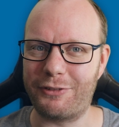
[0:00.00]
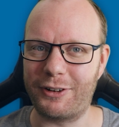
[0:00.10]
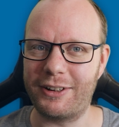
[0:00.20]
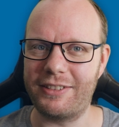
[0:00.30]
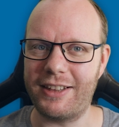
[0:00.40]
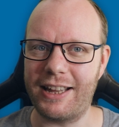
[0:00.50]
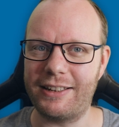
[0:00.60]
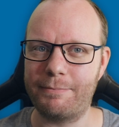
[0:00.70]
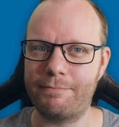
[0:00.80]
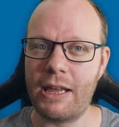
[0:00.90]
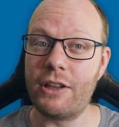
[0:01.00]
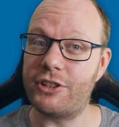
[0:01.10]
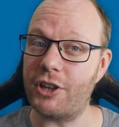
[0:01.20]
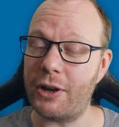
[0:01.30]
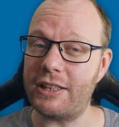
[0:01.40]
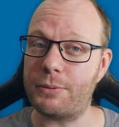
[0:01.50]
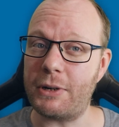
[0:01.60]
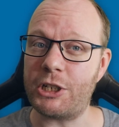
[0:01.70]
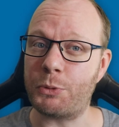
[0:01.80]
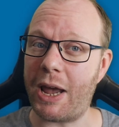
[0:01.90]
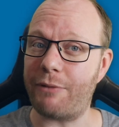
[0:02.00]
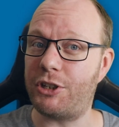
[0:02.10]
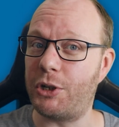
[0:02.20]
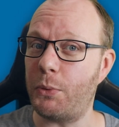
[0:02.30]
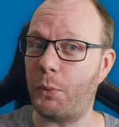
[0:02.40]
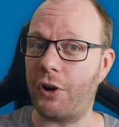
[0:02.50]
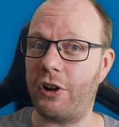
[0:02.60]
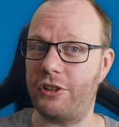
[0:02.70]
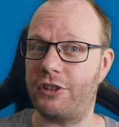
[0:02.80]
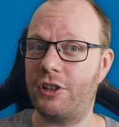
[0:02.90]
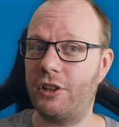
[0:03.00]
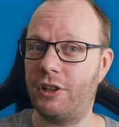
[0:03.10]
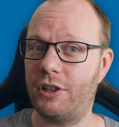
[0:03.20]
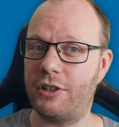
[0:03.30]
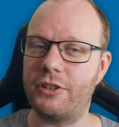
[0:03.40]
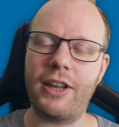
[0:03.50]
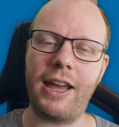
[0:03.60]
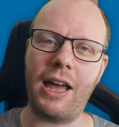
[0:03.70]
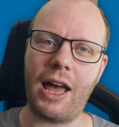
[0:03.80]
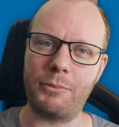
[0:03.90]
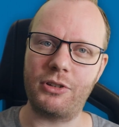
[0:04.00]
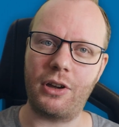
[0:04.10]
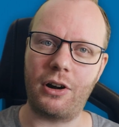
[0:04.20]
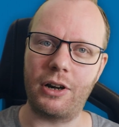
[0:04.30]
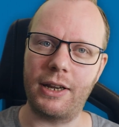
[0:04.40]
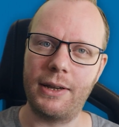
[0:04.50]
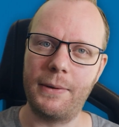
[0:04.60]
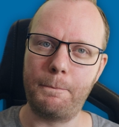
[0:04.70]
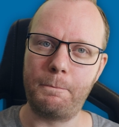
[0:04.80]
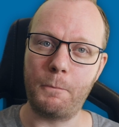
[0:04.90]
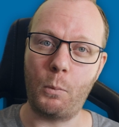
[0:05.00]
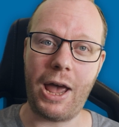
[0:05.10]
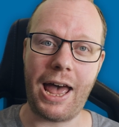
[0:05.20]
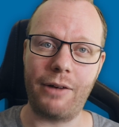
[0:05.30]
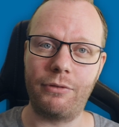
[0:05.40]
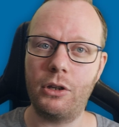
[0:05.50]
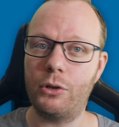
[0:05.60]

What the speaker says: for that. So in Swedish we have two words to say I'm sorry. We have